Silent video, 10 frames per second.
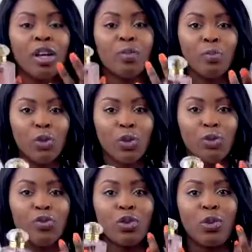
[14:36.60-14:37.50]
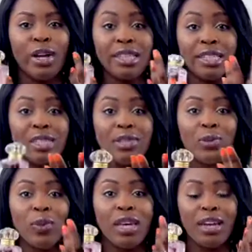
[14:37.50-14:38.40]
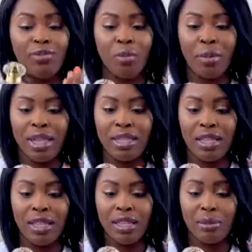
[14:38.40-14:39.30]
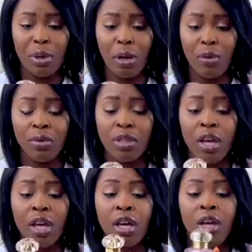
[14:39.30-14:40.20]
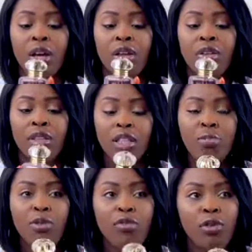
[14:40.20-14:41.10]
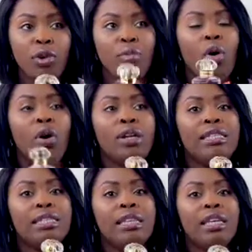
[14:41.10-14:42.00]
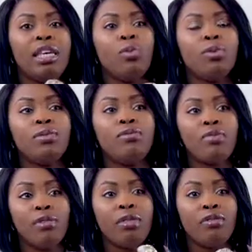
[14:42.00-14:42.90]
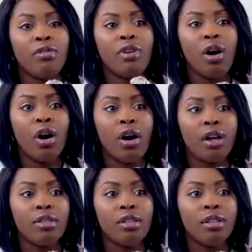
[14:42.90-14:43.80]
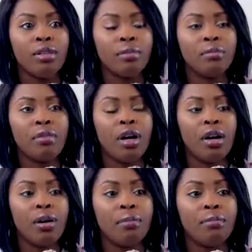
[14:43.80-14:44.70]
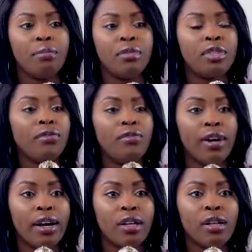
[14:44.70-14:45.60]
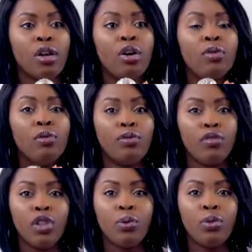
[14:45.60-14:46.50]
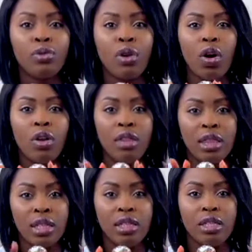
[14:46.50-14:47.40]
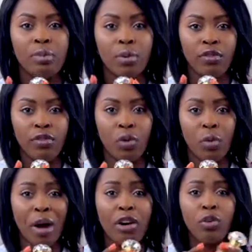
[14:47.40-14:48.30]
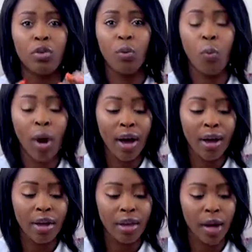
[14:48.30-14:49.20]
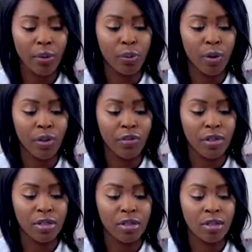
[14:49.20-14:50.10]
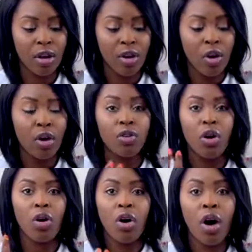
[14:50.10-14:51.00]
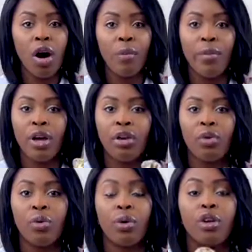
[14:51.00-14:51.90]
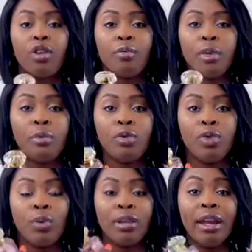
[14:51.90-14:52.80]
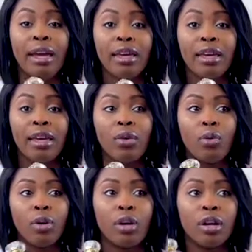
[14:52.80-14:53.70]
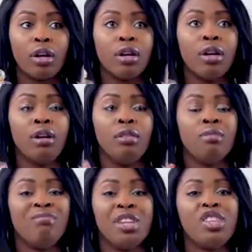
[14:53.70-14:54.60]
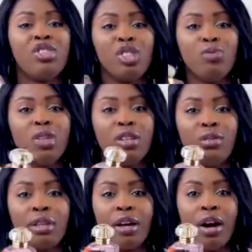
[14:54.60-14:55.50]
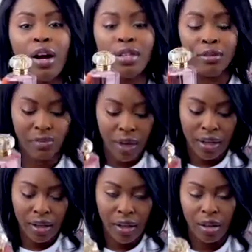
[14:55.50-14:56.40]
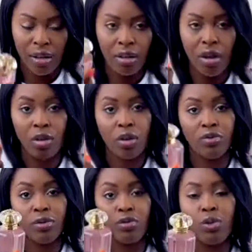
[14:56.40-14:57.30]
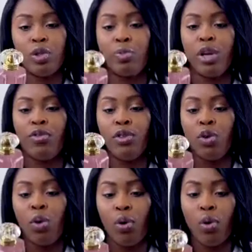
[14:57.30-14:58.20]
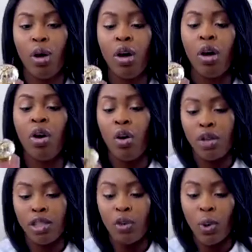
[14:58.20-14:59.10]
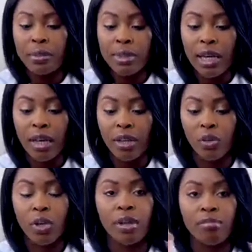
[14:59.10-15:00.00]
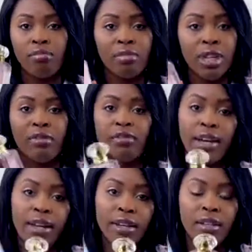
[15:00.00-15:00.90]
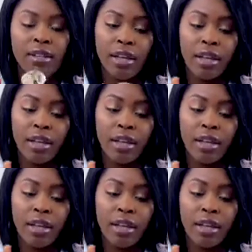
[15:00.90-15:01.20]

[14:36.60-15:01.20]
beautiful and sweet and romantic it smells. This perfume, honestly, it was very, very hard to find reviews on this perfume. I don't know why. I don't know if it's not common or a lot of people don't like it, or it's just really, really hard to find like a lot of reviews, but if you go on their website, you can like find like